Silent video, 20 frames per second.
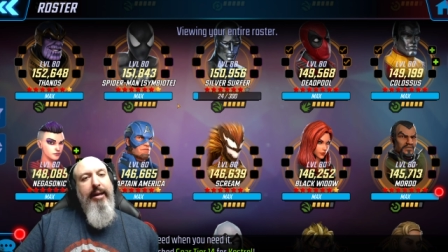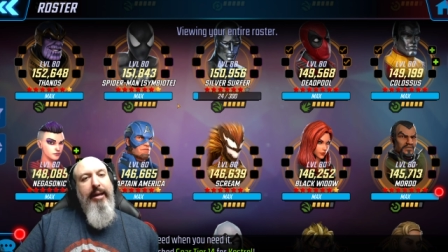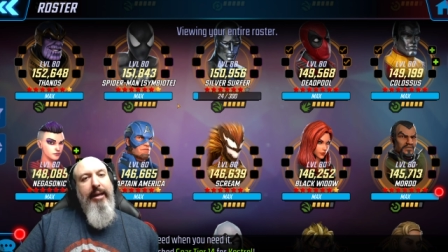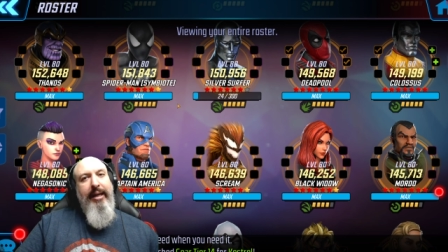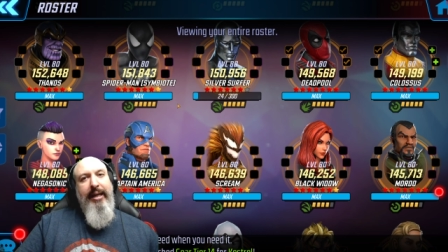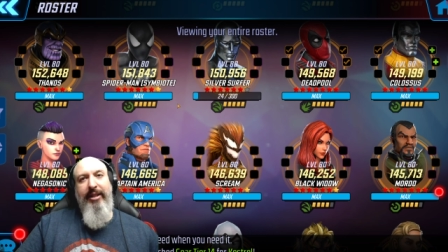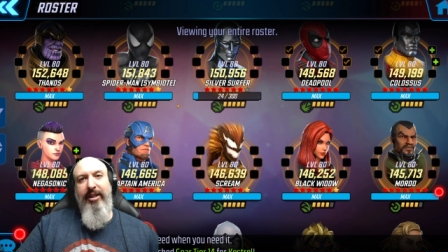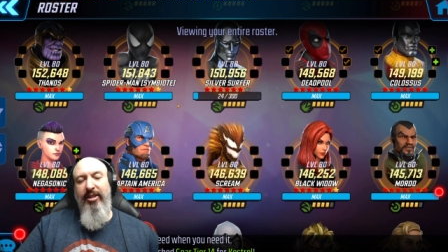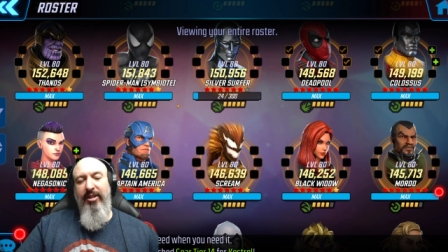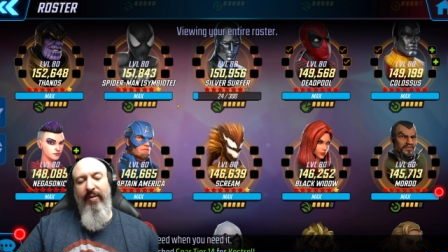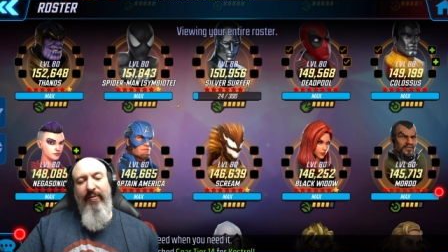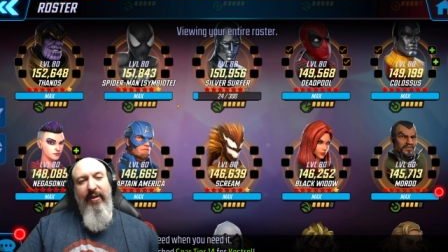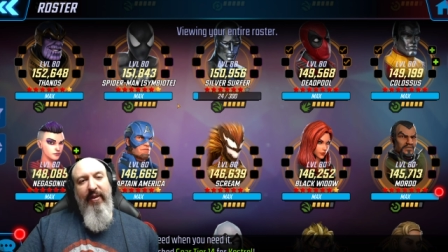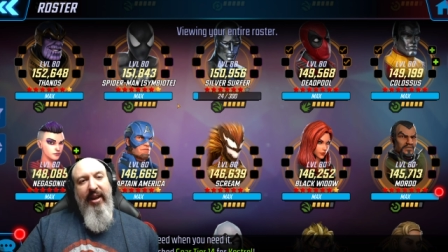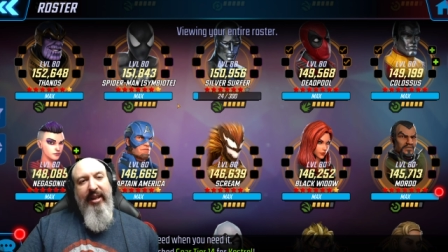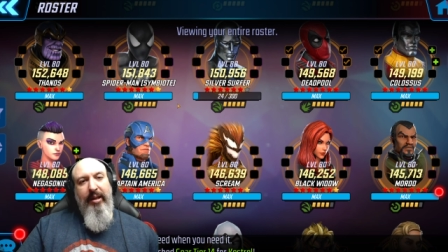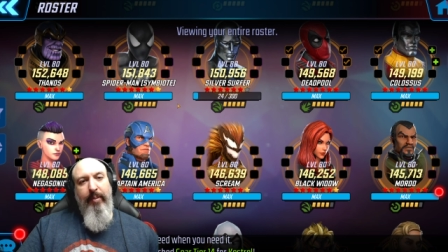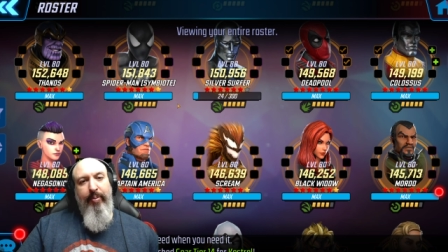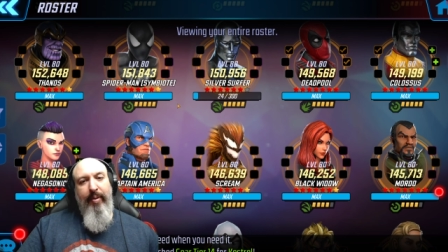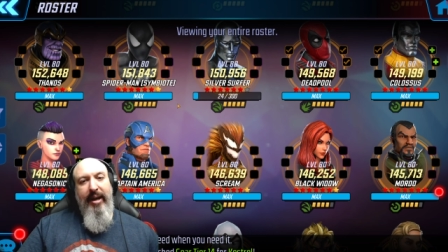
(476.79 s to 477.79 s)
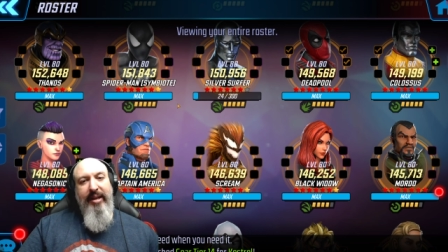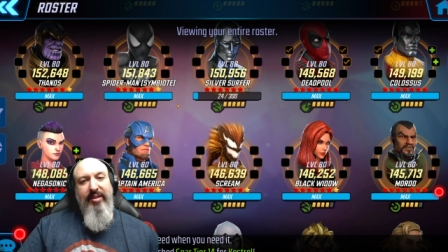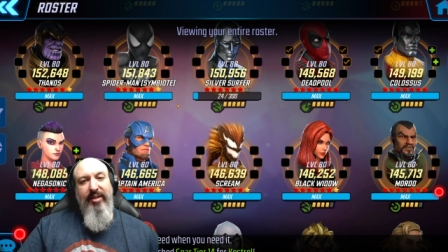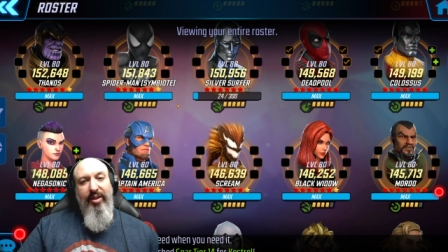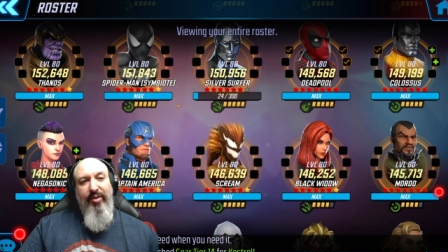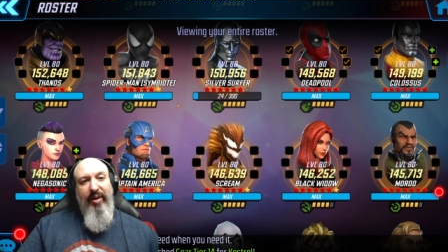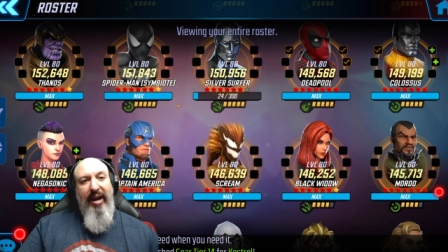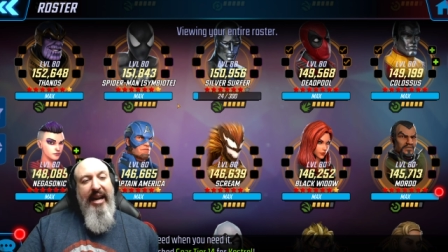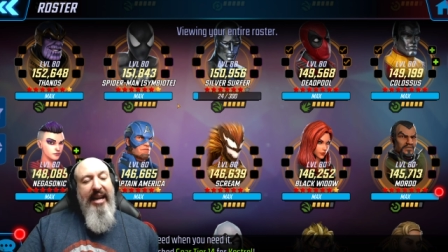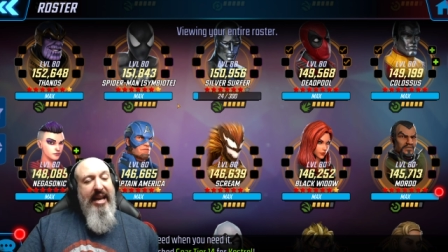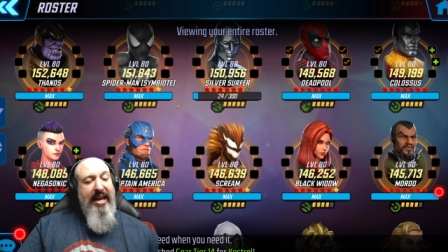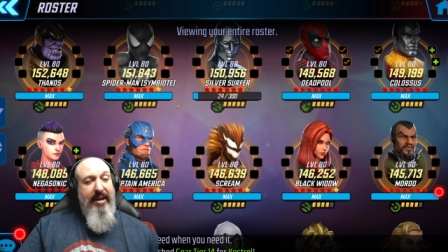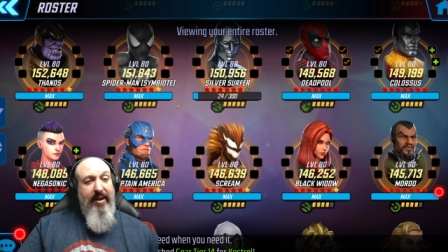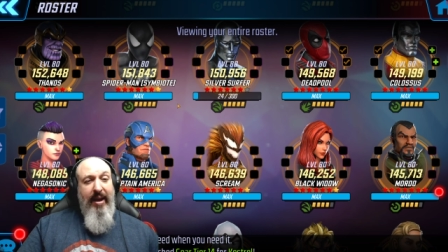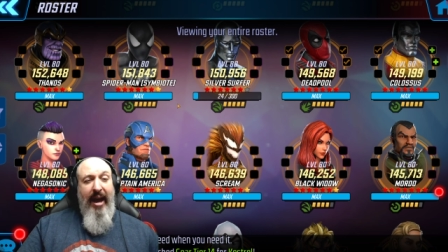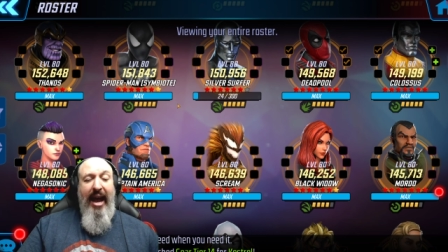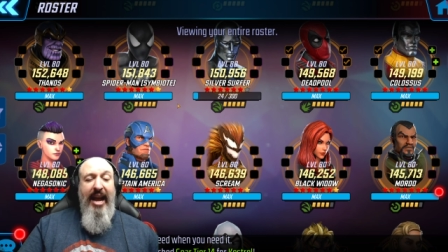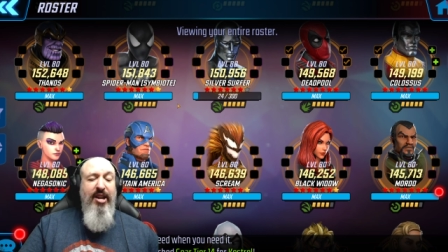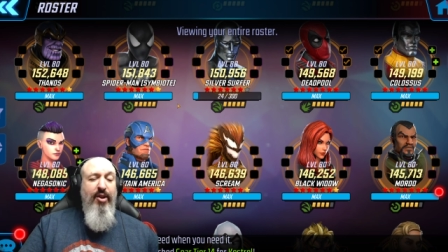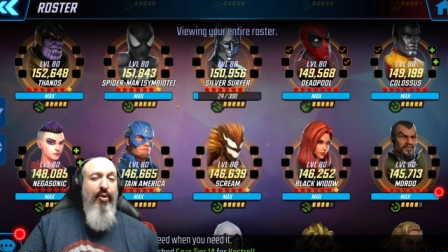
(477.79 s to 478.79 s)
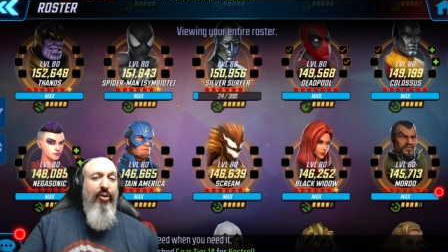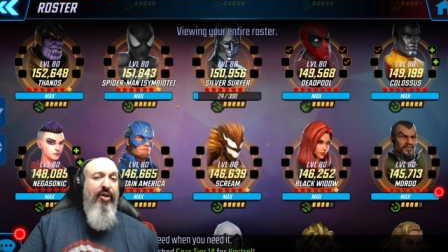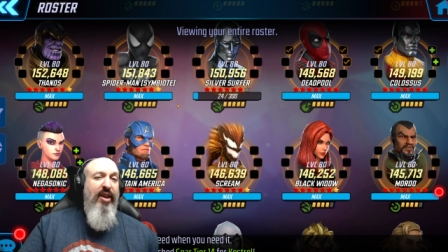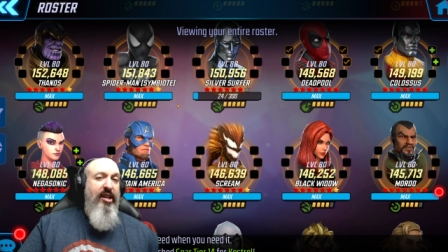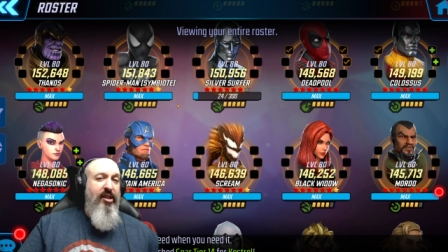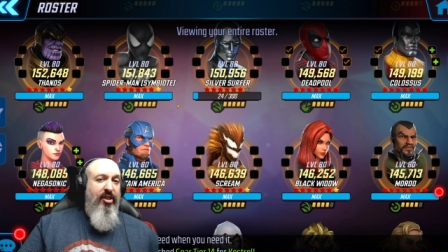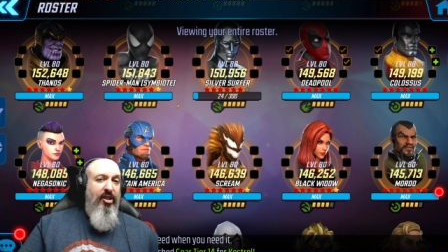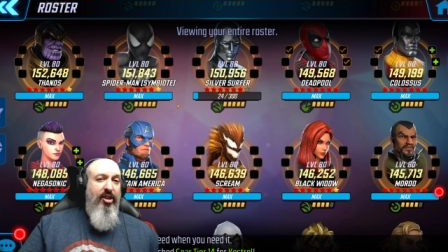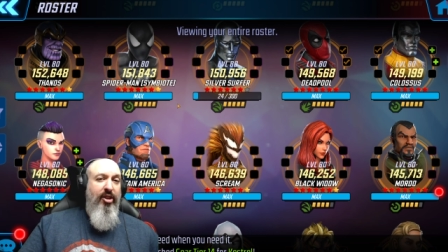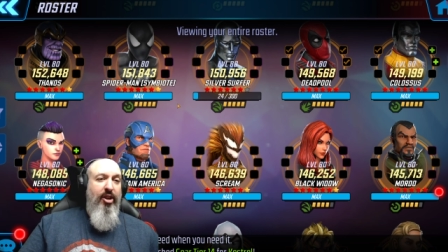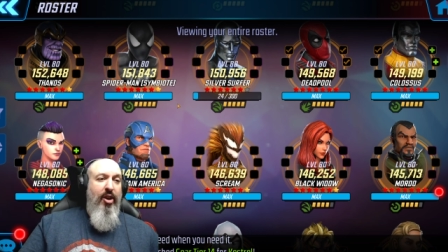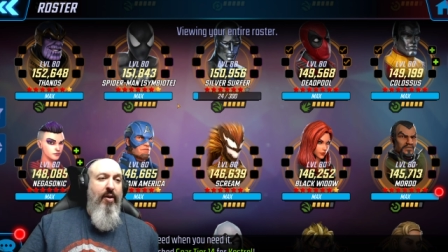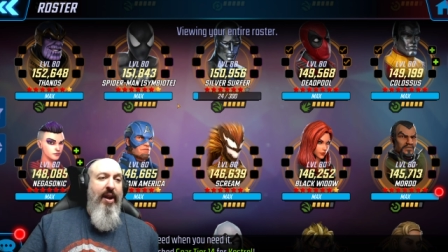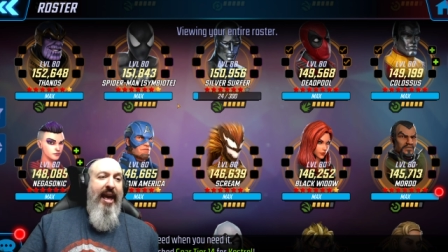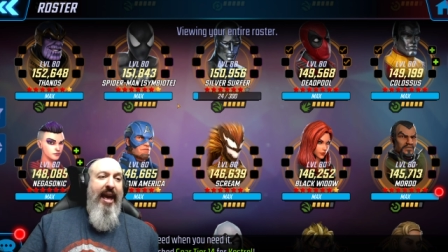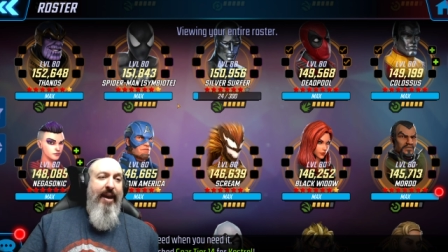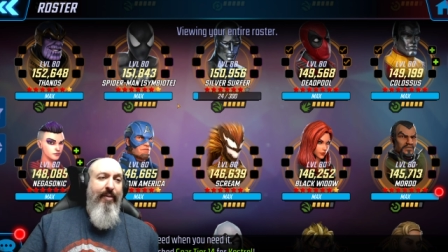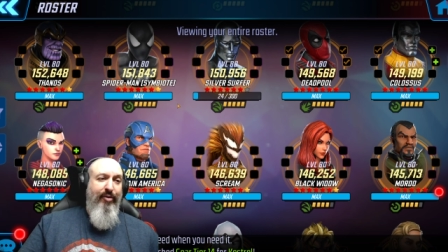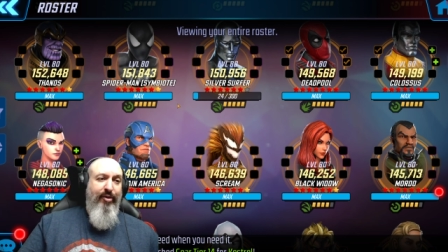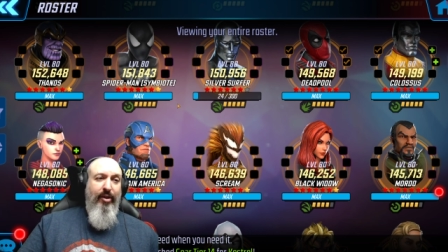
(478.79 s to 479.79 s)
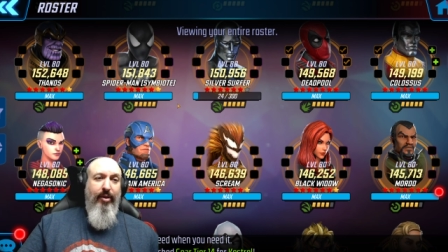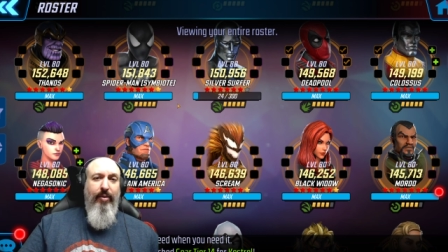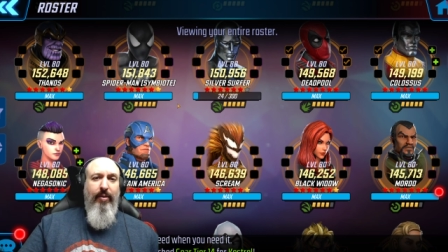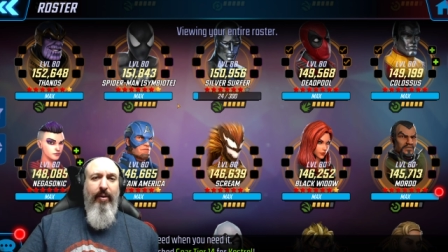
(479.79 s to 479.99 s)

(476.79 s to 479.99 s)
It doesn't feel like the price is right. And I do things that you don't have to,